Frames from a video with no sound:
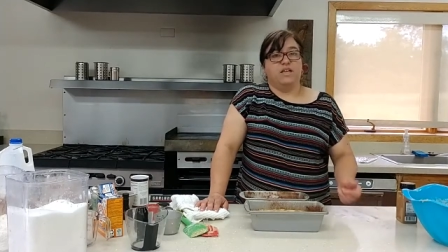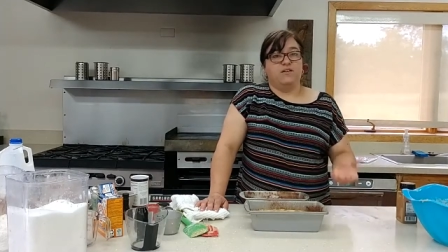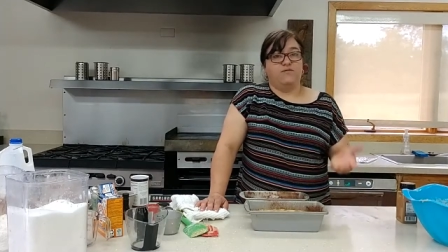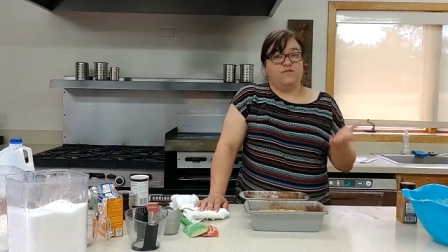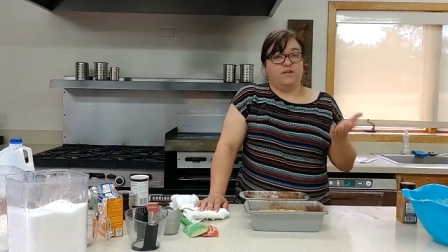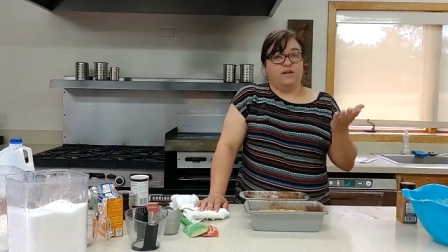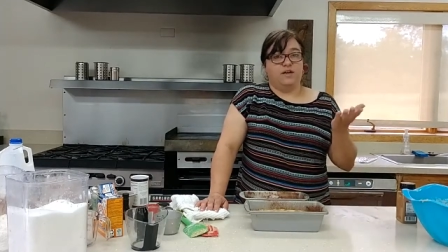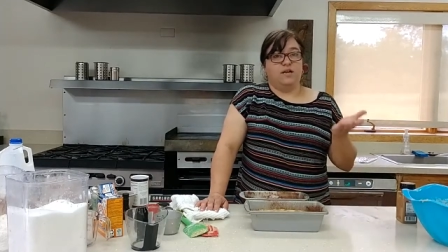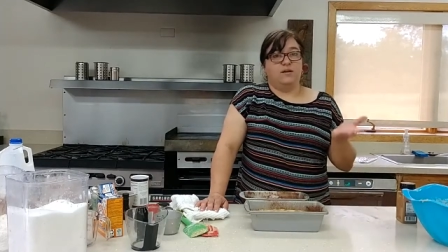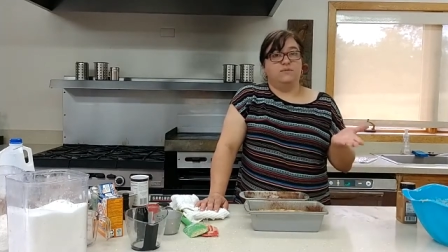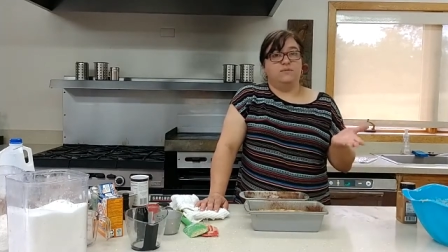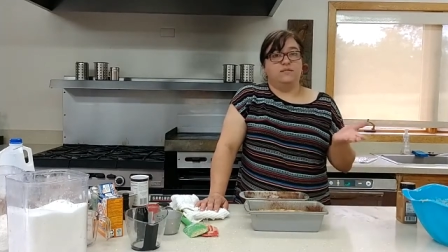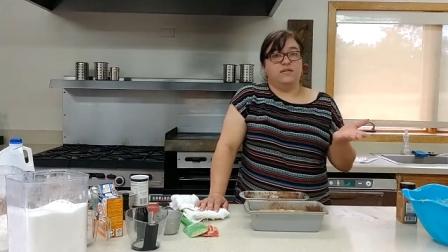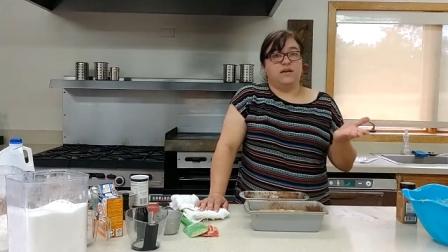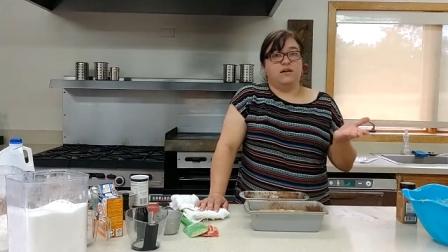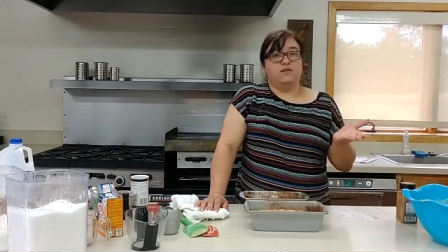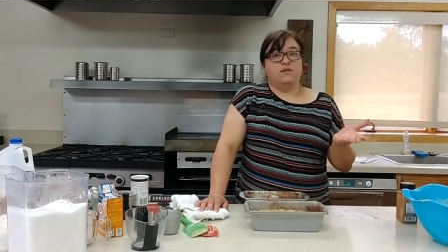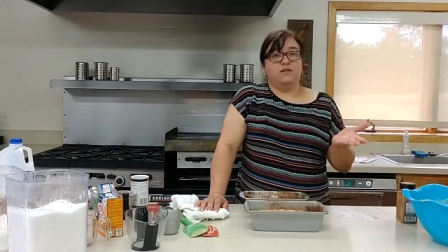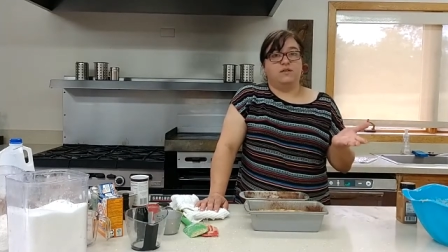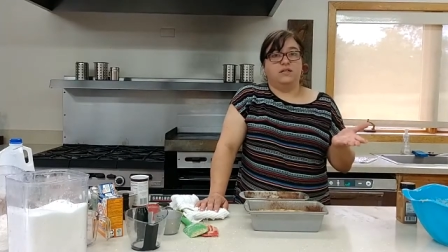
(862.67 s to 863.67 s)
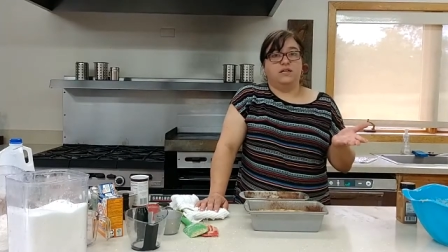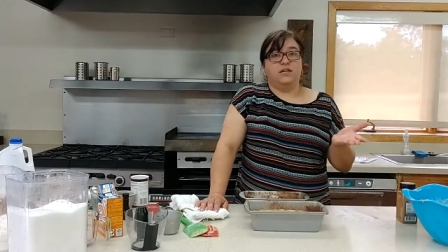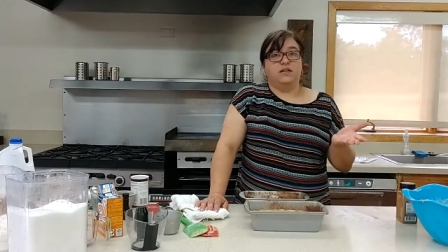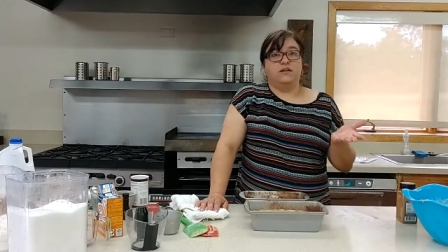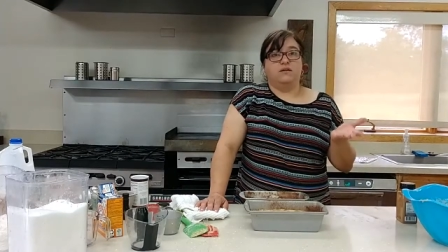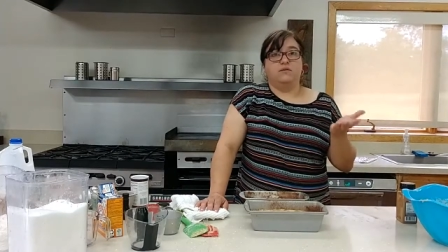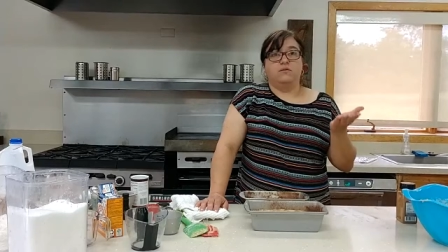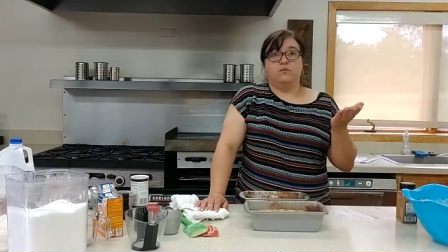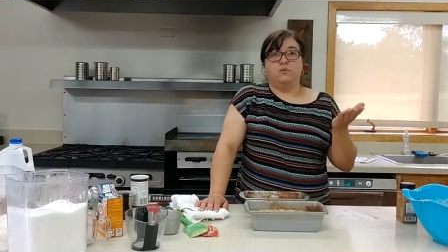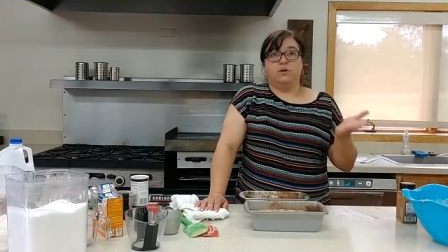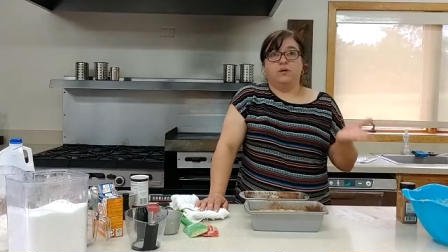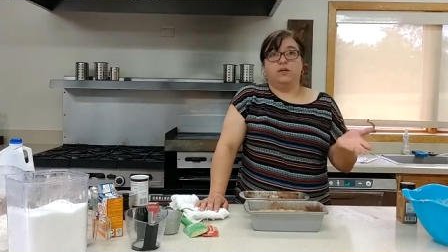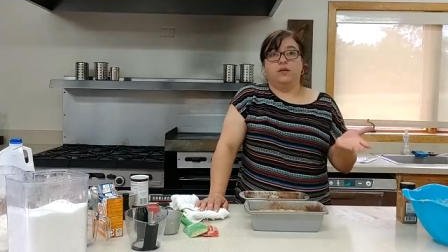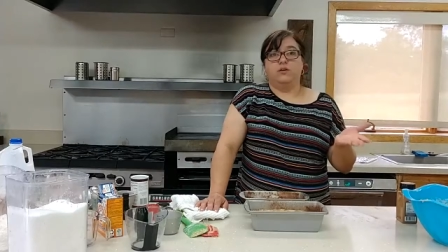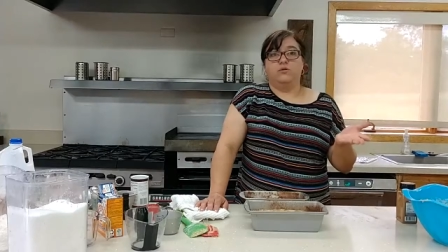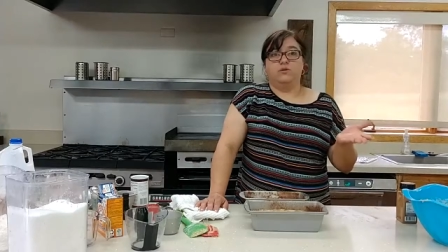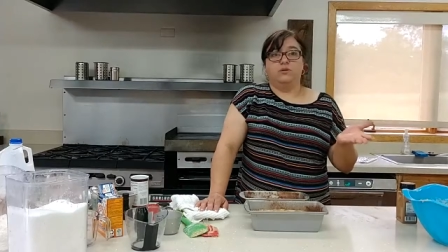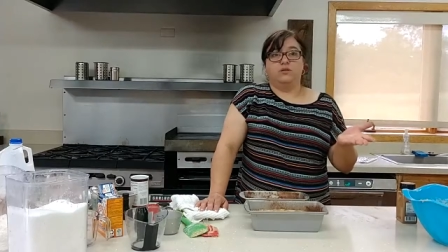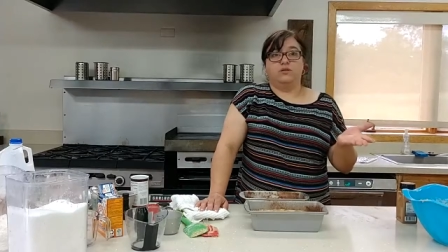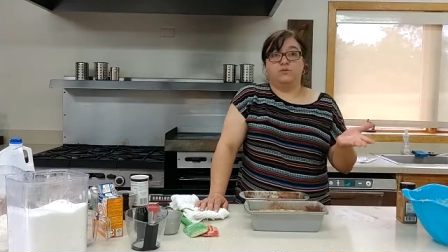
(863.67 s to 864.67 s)
if it comes out clear, we
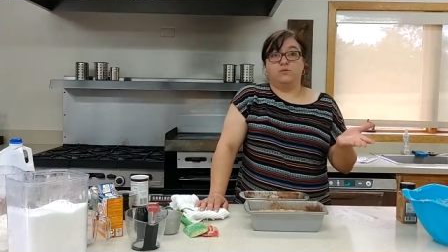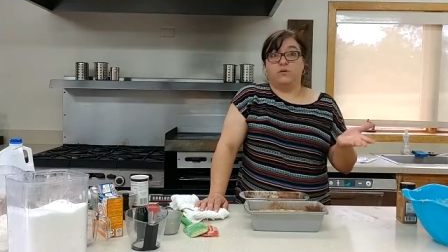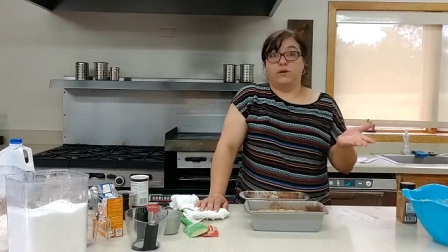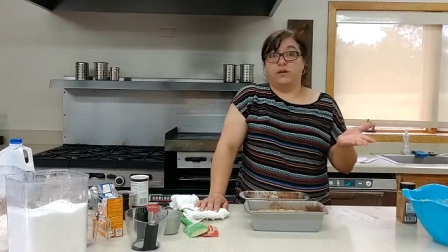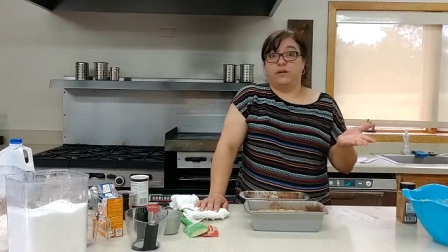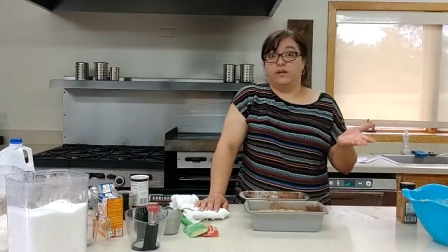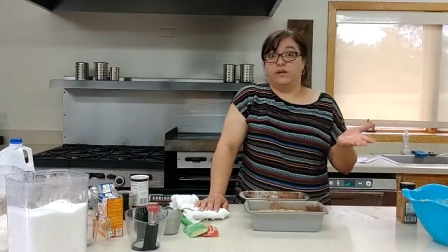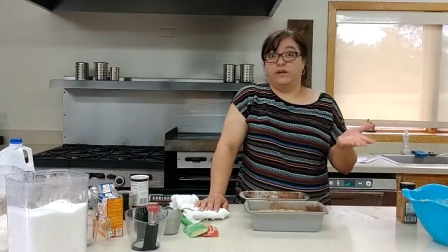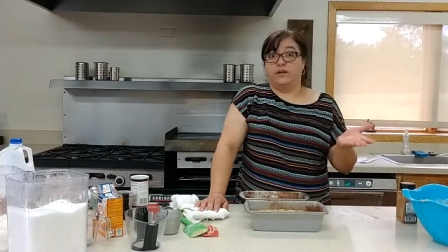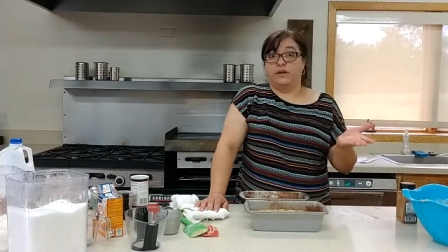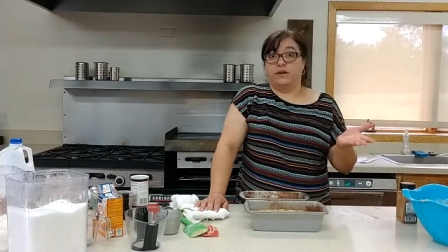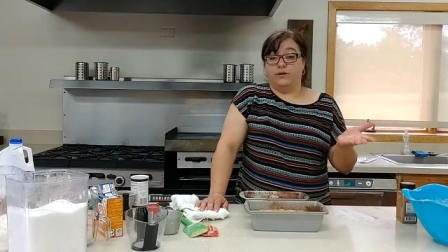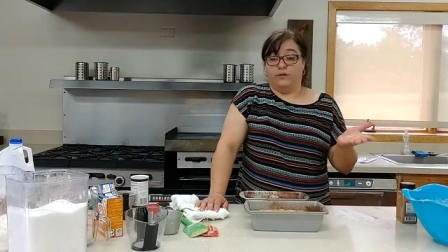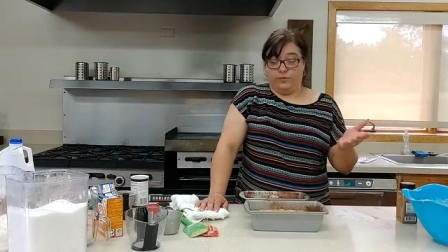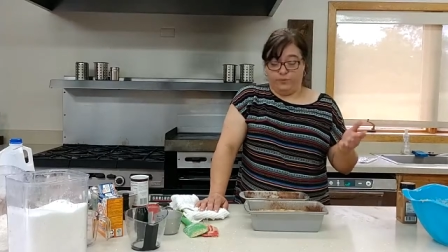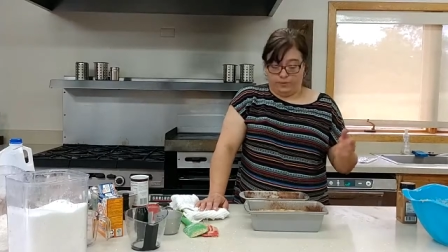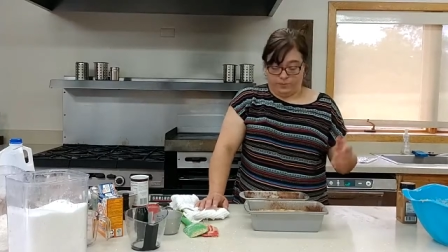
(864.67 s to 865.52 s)
know it's ready to go.